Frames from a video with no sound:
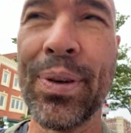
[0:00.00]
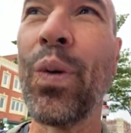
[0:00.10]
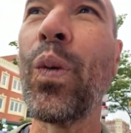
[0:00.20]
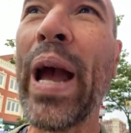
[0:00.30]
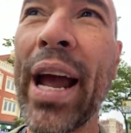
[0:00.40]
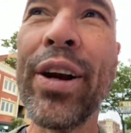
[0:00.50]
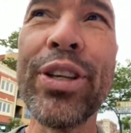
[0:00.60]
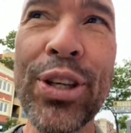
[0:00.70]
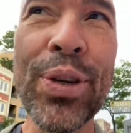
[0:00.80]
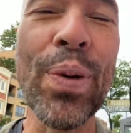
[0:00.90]
Where
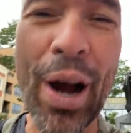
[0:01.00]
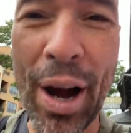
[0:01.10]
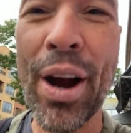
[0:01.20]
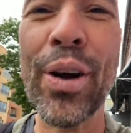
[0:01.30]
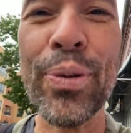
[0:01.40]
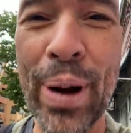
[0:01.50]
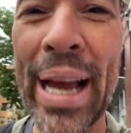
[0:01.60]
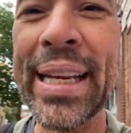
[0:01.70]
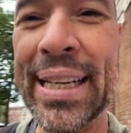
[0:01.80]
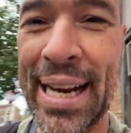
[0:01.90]
you are
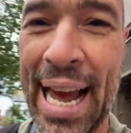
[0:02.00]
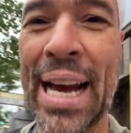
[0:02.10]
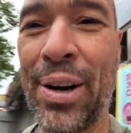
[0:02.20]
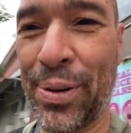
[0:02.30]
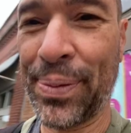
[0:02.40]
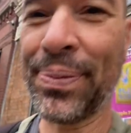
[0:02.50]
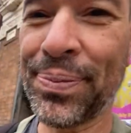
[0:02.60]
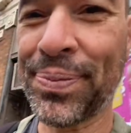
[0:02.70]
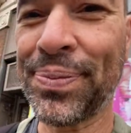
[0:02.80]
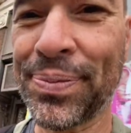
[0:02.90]
right now.
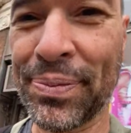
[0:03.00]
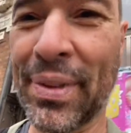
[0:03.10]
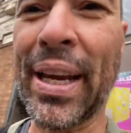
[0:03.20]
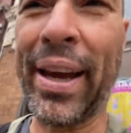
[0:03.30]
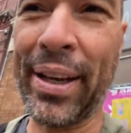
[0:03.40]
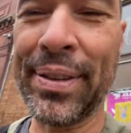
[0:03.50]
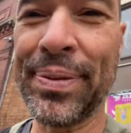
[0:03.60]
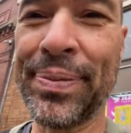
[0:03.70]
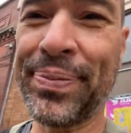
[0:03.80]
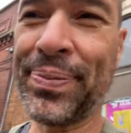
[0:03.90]
Okay?
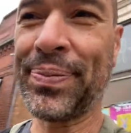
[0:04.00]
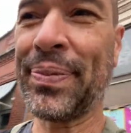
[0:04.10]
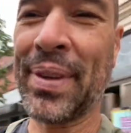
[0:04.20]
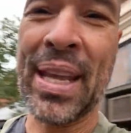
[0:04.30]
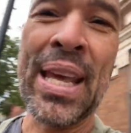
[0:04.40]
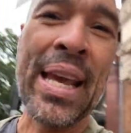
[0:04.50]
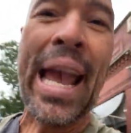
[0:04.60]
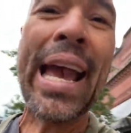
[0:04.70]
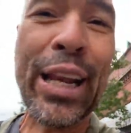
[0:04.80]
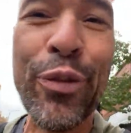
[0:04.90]

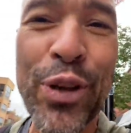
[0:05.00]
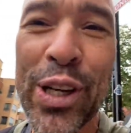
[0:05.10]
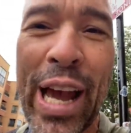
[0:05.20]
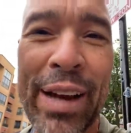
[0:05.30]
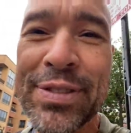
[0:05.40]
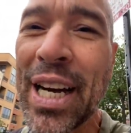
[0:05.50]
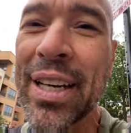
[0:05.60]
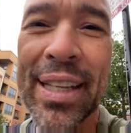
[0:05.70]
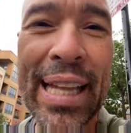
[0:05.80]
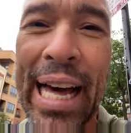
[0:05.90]
And if you have
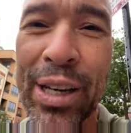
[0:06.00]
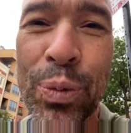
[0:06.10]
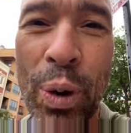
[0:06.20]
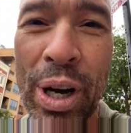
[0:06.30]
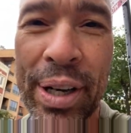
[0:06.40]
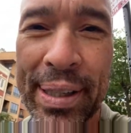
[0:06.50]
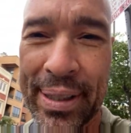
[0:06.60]
done a lot of work,